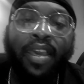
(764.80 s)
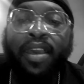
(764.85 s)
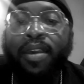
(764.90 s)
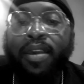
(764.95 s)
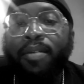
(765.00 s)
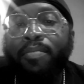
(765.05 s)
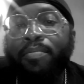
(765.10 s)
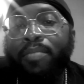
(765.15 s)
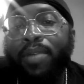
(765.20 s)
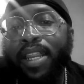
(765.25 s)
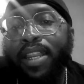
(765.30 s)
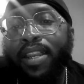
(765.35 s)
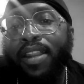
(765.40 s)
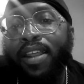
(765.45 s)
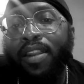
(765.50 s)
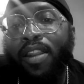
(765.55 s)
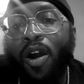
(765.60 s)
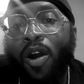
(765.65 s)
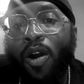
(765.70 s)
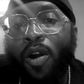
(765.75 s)
but in the
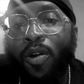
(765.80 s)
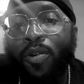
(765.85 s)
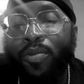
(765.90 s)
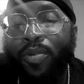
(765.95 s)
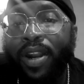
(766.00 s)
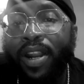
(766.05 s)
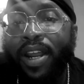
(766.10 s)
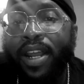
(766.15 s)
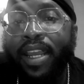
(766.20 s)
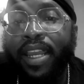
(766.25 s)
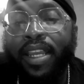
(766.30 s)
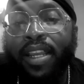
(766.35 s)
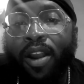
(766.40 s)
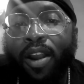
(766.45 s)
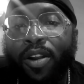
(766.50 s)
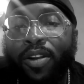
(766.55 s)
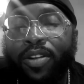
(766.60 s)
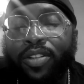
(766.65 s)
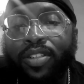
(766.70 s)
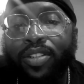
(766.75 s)
long run, it
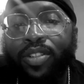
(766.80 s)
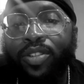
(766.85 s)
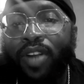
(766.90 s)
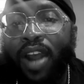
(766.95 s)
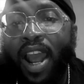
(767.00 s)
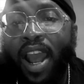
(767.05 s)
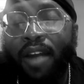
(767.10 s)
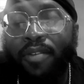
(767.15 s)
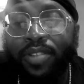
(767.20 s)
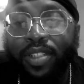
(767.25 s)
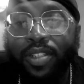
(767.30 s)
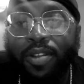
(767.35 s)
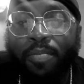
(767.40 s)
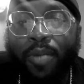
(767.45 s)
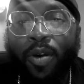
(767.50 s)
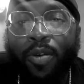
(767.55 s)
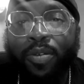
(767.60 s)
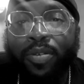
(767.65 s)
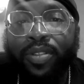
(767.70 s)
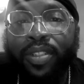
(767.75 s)
hurts the drivers the
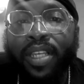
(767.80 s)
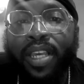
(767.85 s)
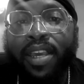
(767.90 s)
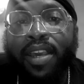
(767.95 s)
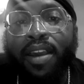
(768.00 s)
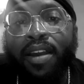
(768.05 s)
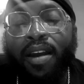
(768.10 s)
most.